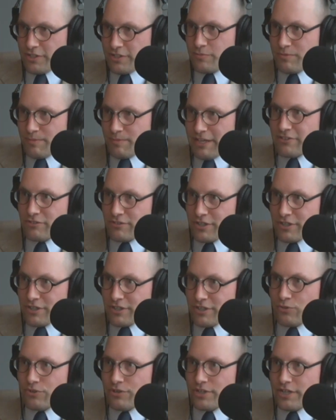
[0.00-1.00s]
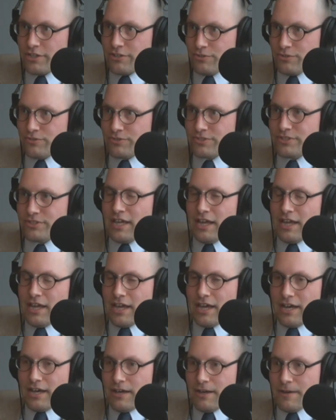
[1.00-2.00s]
That's basically a tool that I use,
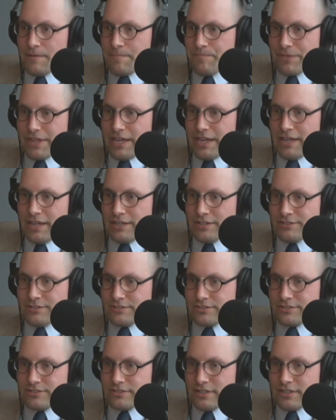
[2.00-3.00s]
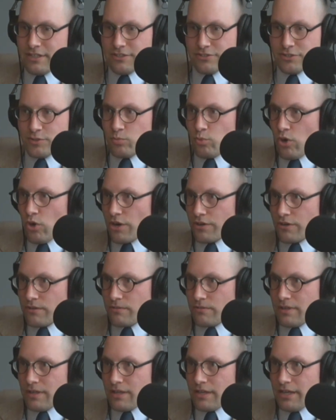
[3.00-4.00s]
and some water
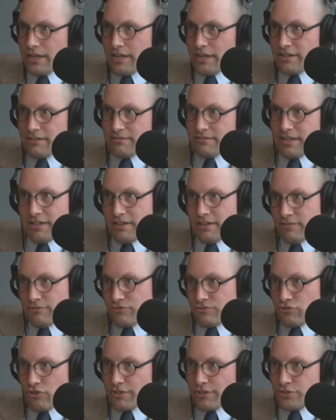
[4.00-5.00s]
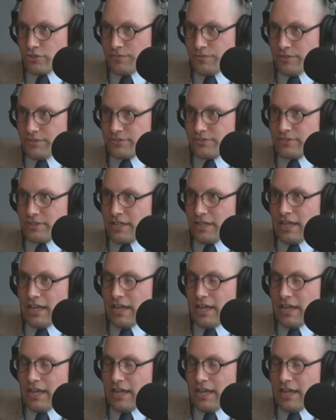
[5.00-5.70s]
and a drawing surface.